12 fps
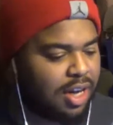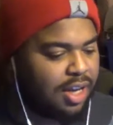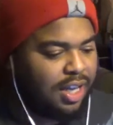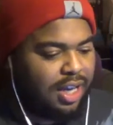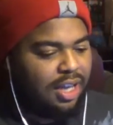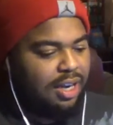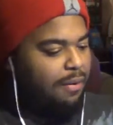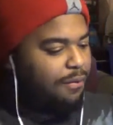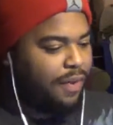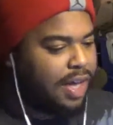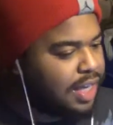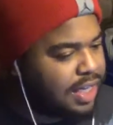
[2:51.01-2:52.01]
They end up
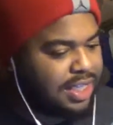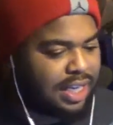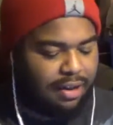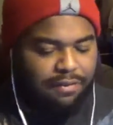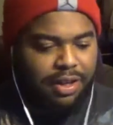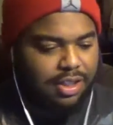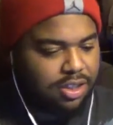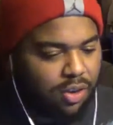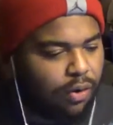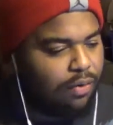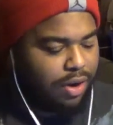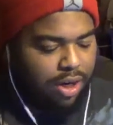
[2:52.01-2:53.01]
fighting the same villains
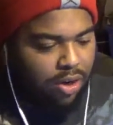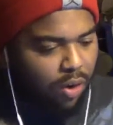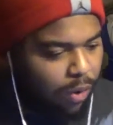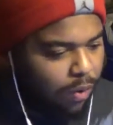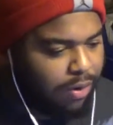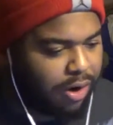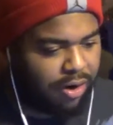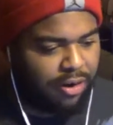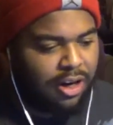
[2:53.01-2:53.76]
over and over.